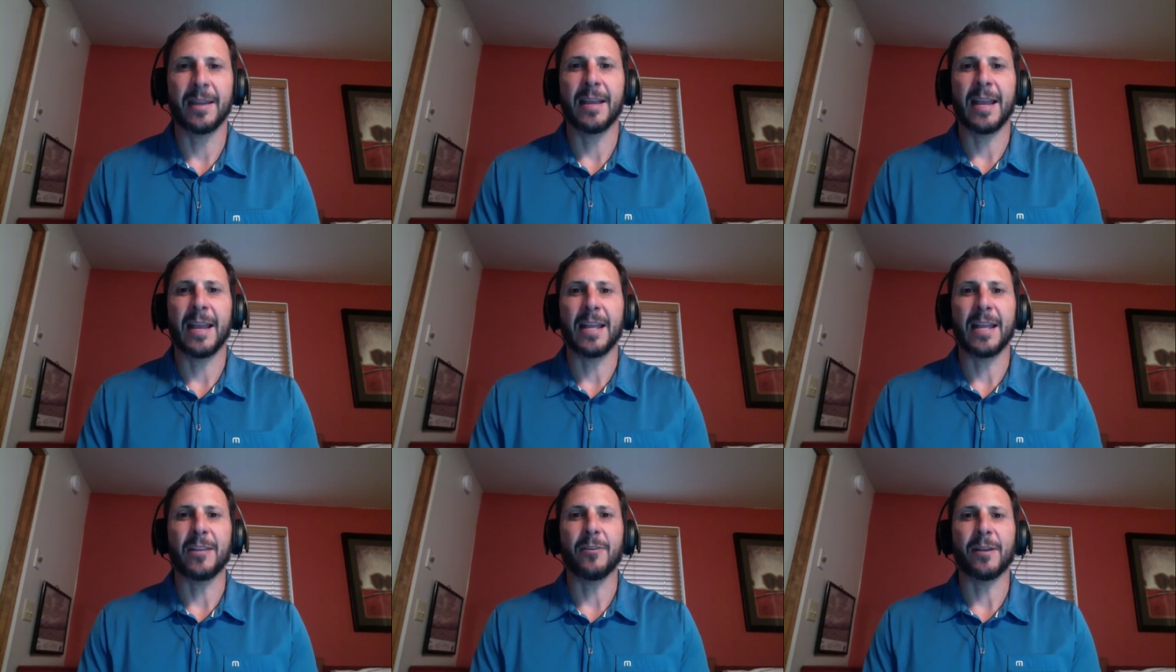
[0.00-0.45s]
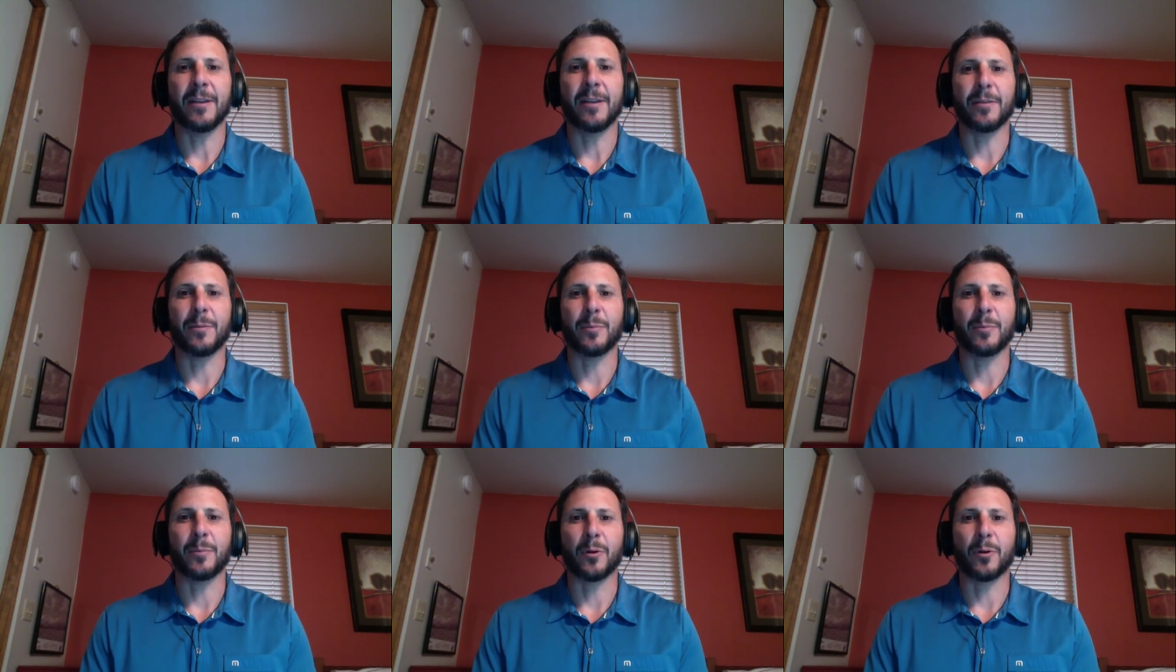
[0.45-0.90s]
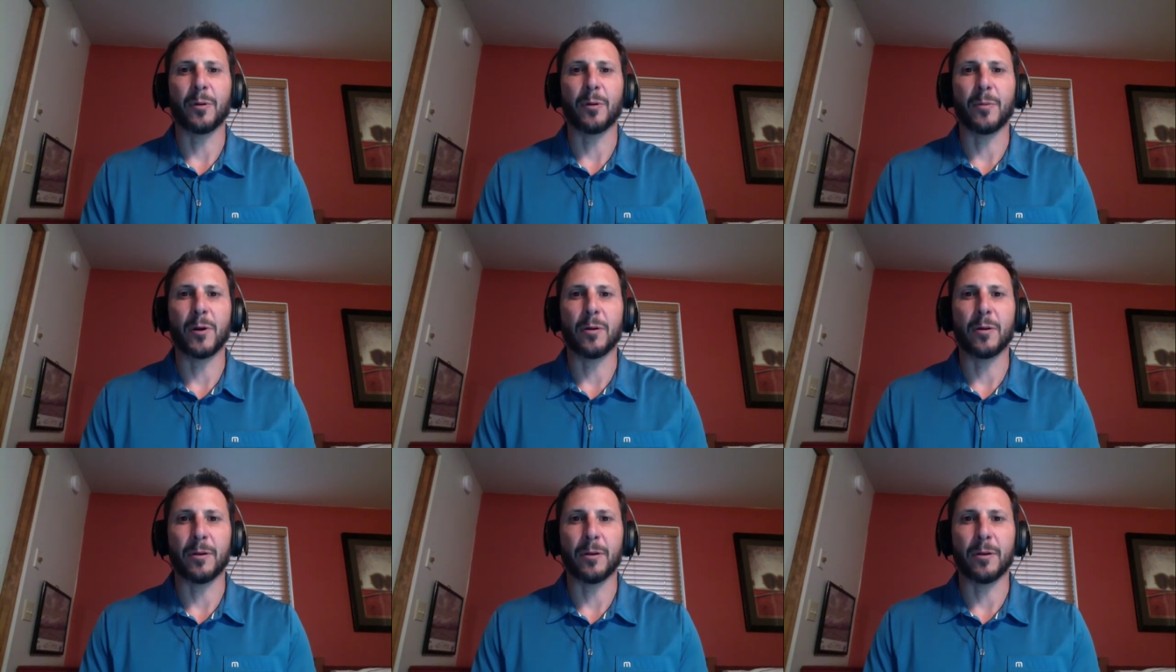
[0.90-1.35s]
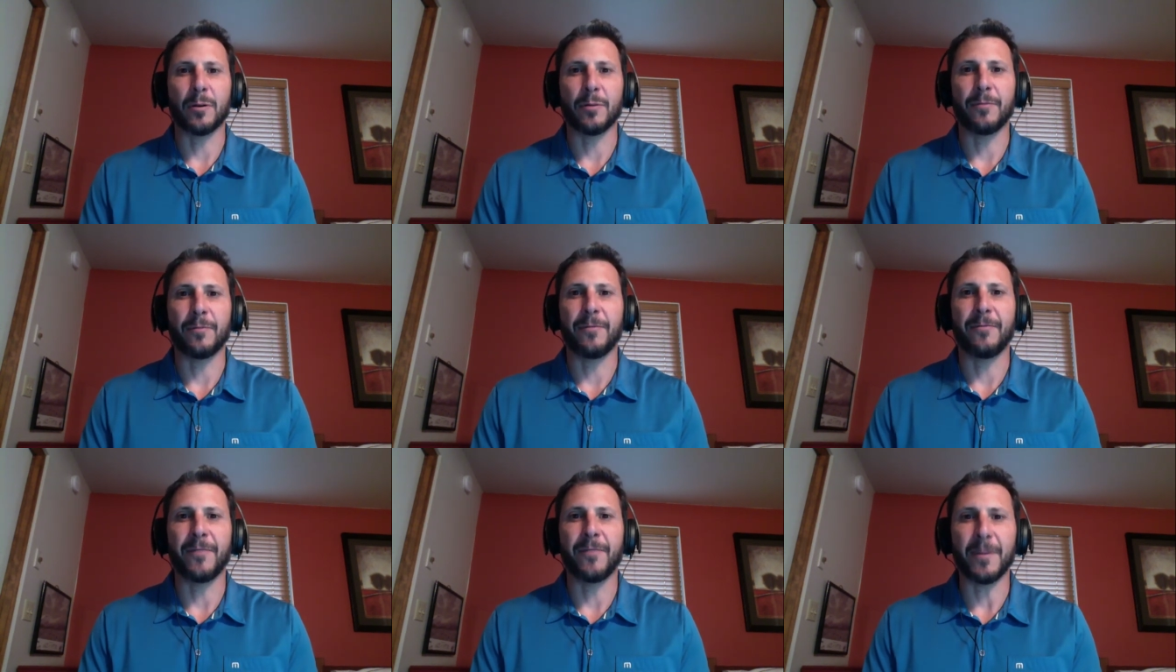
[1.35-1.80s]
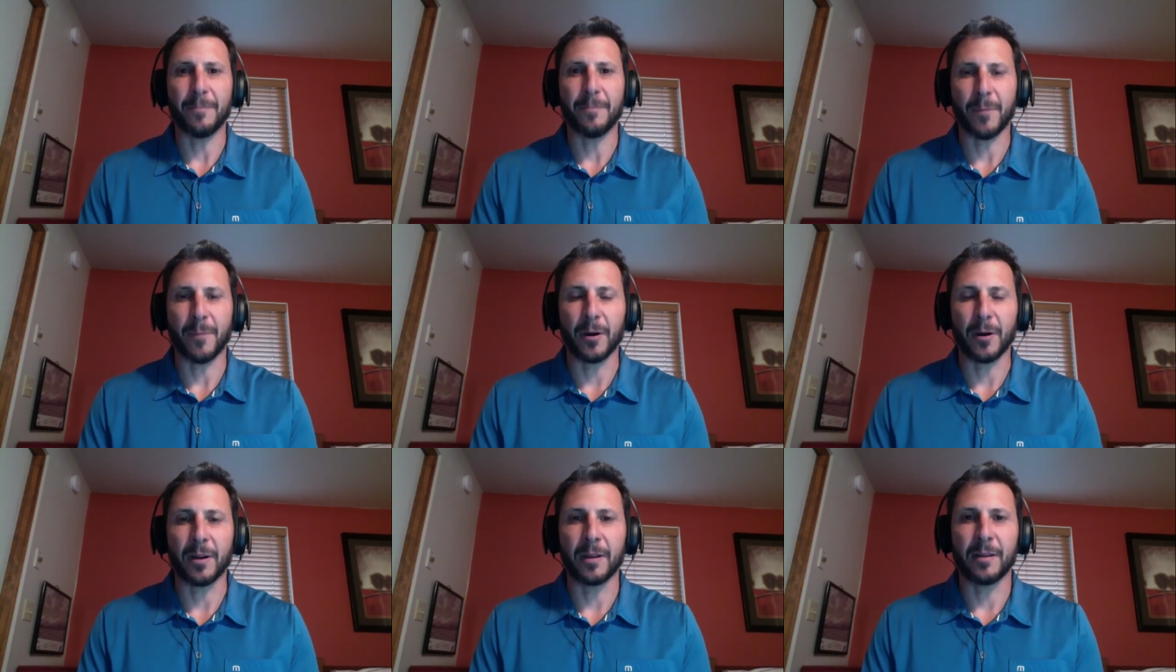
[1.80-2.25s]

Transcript: and you enter the promo code FITMARK,